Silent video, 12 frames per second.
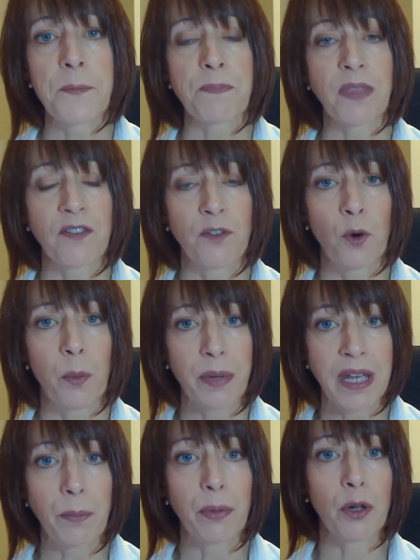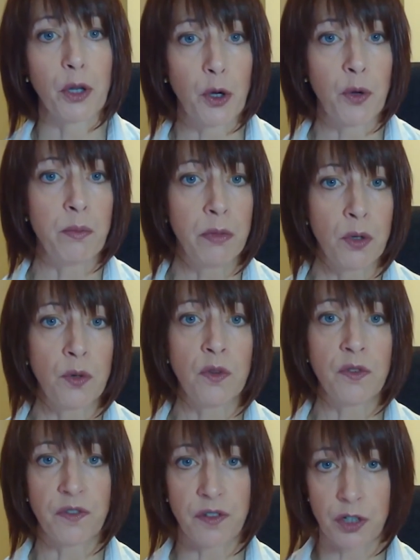for people who
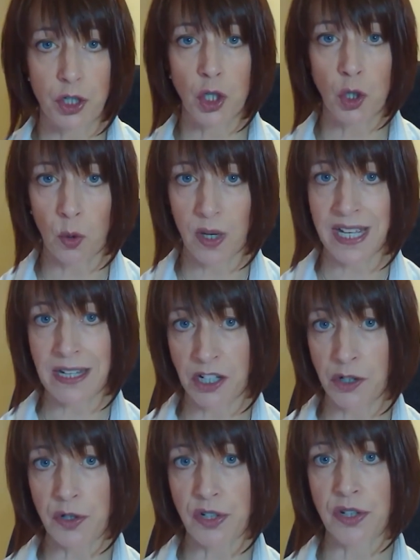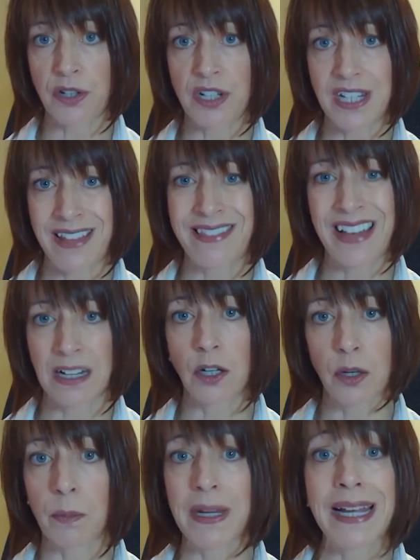move to a nuisance and then
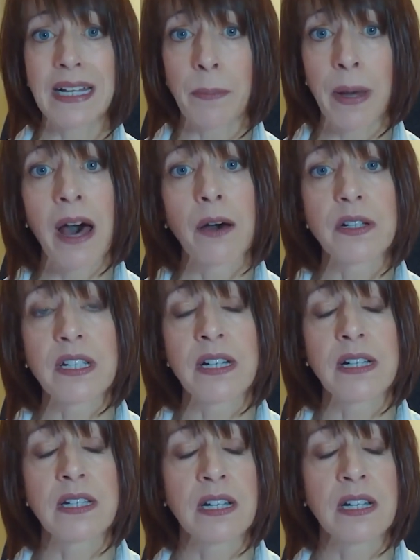complain about it.